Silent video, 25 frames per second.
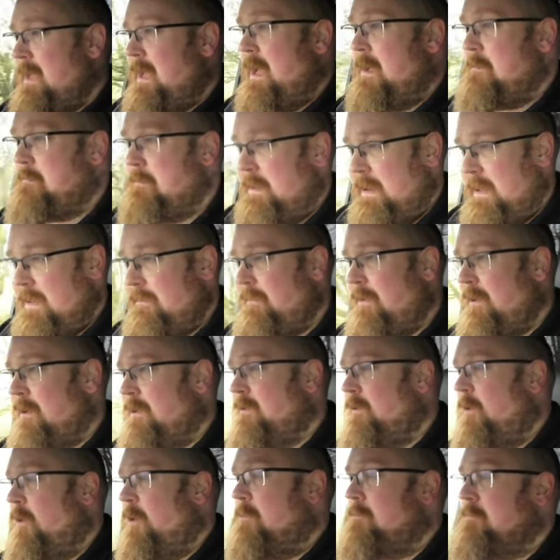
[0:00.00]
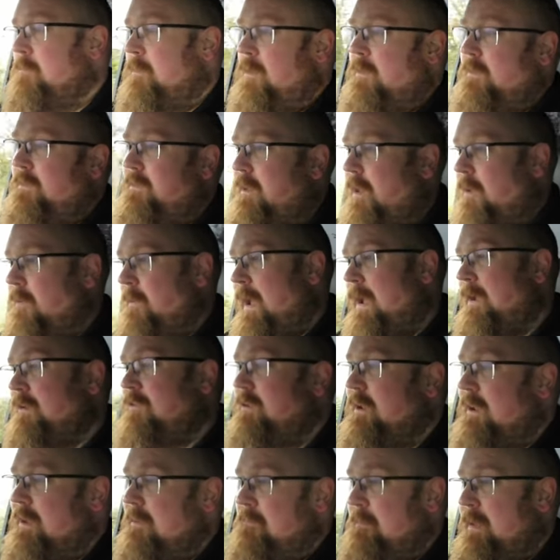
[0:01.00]
And believe it or not, Musso
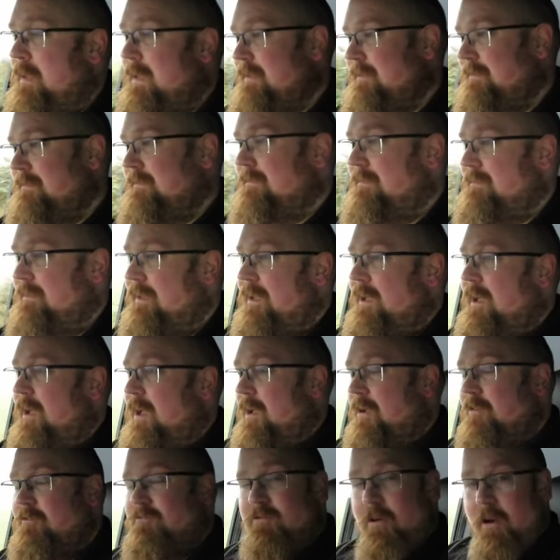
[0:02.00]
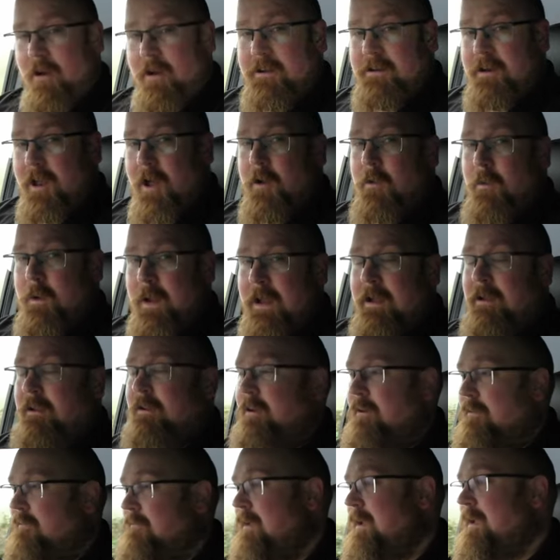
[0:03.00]
actually means Rhino in
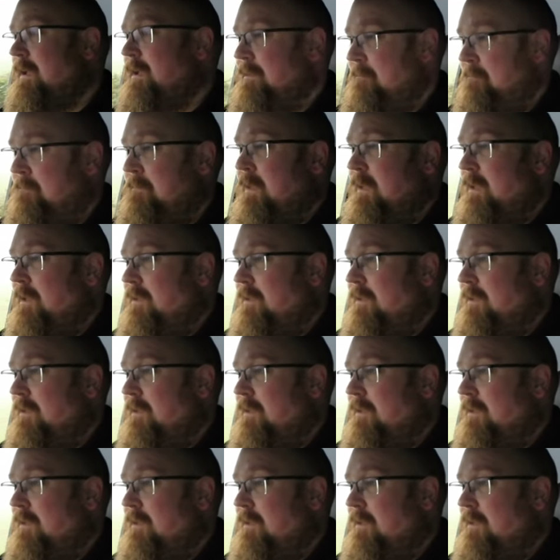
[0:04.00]
Korean.